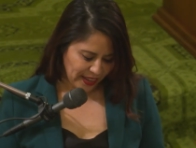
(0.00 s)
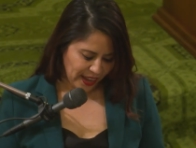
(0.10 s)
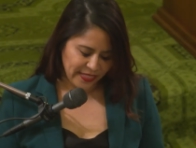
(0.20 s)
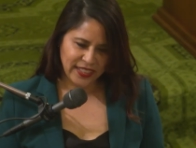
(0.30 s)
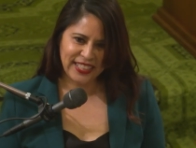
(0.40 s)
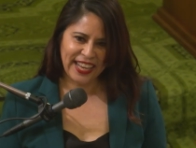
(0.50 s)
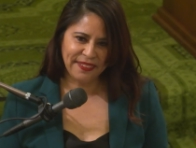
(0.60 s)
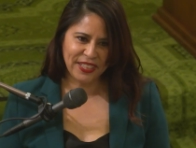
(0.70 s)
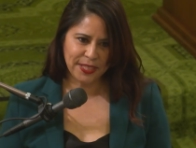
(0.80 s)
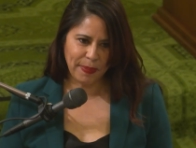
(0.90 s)
On the day
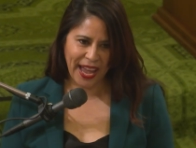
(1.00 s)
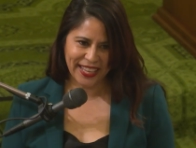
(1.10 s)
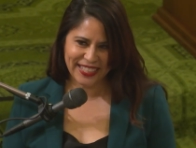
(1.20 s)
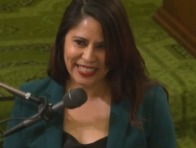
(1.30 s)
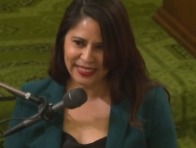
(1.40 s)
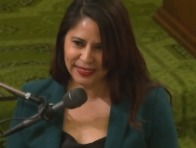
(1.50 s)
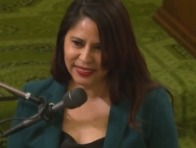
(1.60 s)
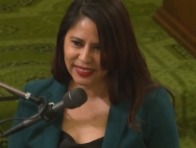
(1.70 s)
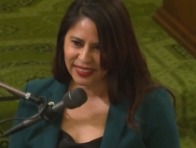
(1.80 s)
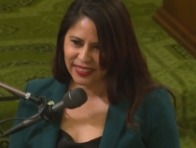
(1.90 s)
of his passing,
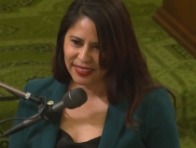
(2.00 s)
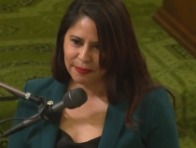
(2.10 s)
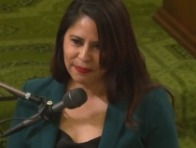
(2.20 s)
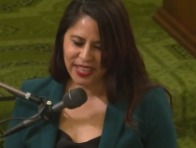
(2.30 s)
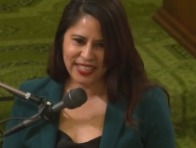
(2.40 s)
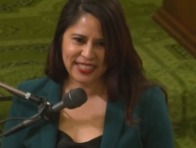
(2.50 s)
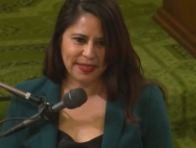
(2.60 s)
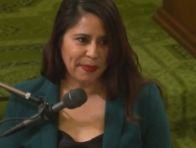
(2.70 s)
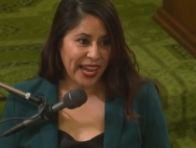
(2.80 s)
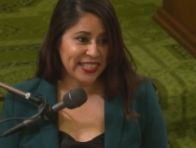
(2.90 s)
his,
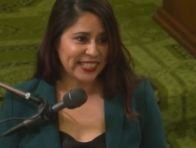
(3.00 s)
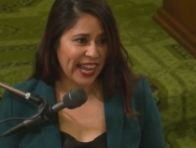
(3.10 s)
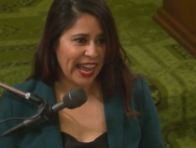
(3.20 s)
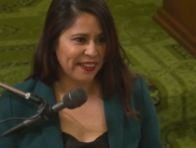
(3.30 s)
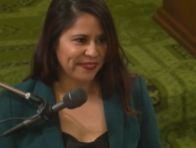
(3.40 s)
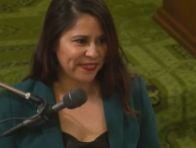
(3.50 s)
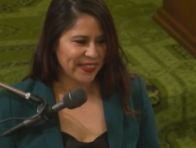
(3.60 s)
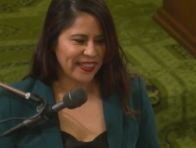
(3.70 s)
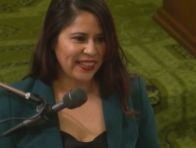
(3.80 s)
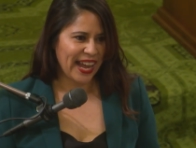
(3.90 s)
my staff
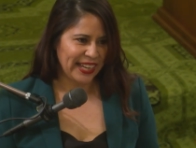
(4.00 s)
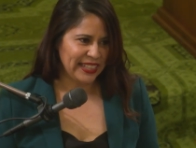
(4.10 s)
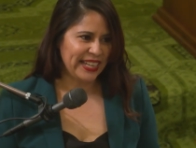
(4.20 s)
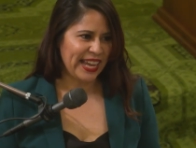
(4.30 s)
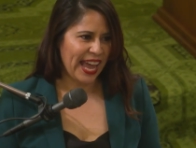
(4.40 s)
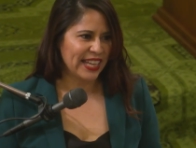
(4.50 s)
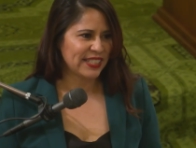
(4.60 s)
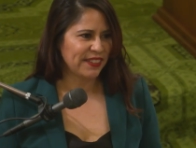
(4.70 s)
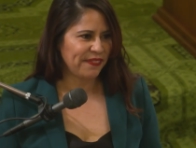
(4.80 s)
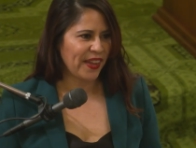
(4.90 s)
kindly
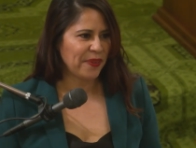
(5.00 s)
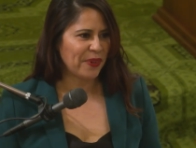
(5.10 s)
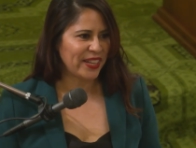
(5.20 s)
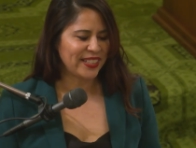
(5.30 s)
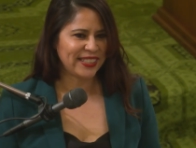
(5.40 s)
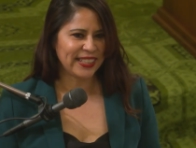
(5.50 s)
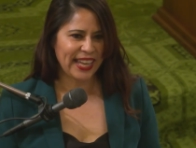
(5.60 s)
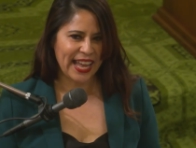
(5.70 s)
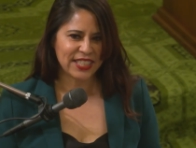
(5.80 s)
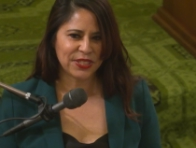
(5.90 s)
asked if I wanted to
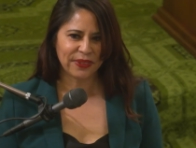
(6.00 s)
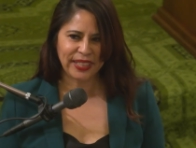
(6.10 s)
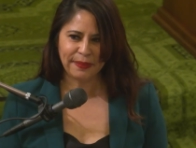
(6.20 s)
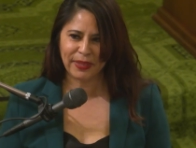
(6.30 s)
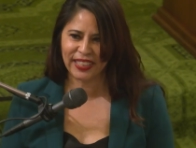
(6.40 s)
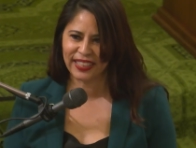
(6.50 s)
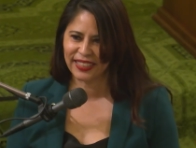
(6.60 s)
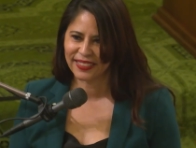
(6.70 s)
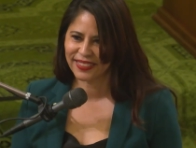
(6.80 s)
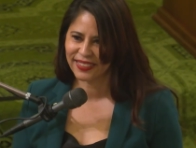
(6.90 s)
cancel any
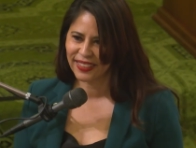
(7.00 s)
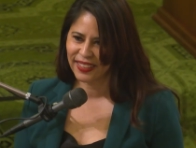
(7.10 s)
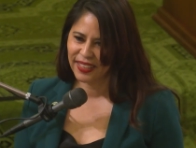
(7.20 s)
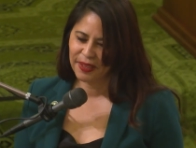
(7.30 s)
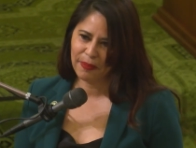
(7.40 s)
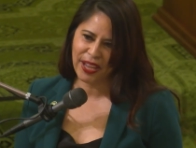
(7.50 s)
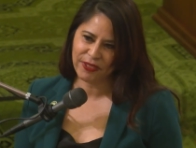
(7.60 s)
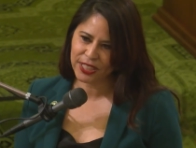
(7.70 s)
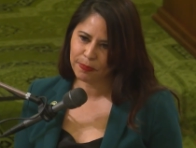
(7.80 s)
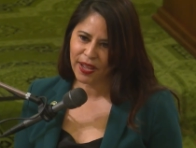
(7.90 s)
meetings. My
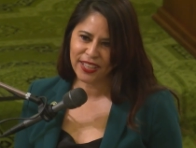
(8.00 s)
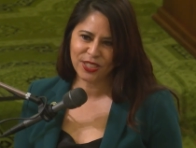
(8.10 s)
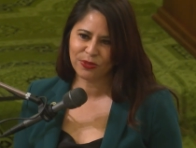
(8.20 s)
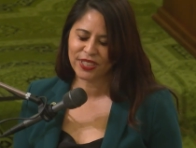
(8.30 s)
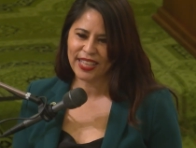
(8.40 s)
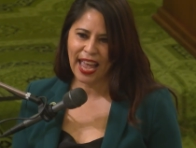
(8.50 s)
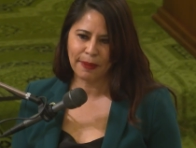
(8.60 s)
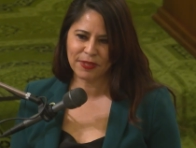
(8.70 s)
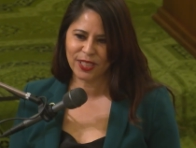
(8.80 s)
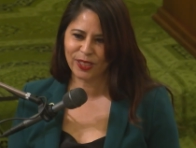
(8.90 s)
response was
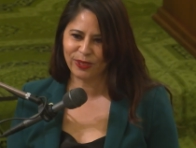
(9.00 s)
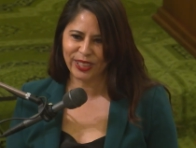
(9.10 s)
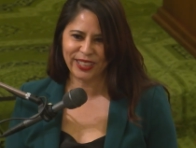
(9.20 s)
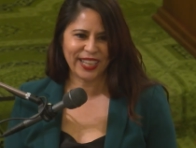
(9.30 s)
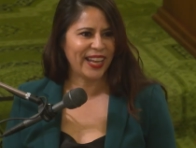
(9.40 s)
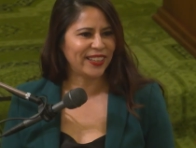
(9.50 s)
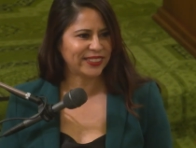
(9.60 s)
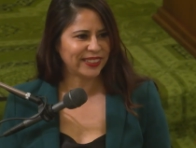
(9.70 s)
absolutely not.